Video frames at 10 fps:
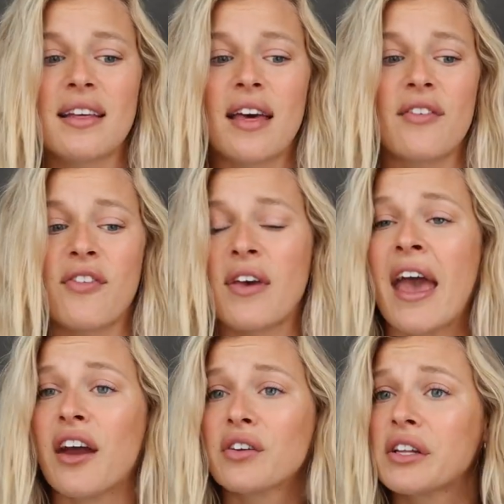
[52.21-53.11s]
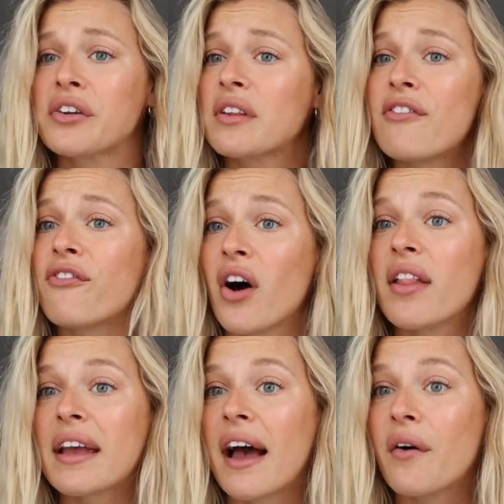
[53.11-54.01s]
hair literally
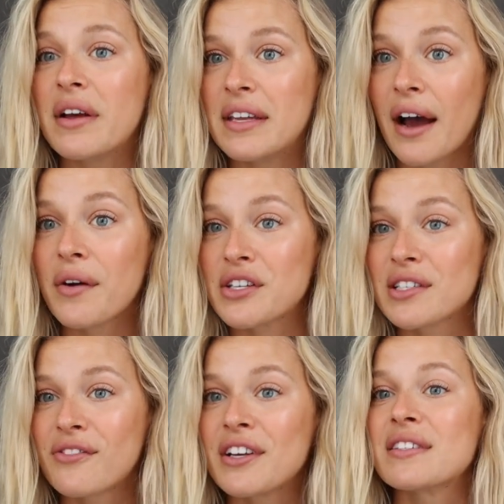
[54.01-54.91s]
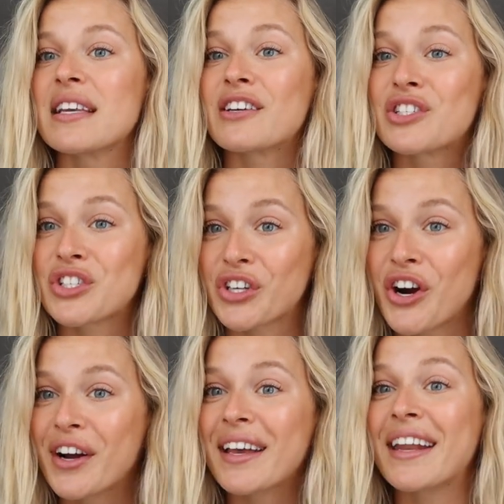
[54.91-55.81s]
falling out, and now it just feels like
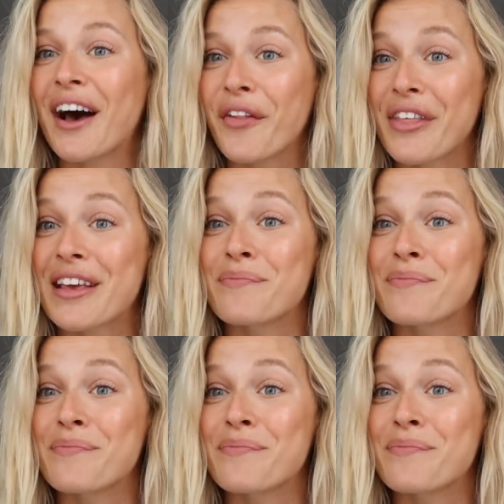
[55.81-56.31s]
strong and healthy,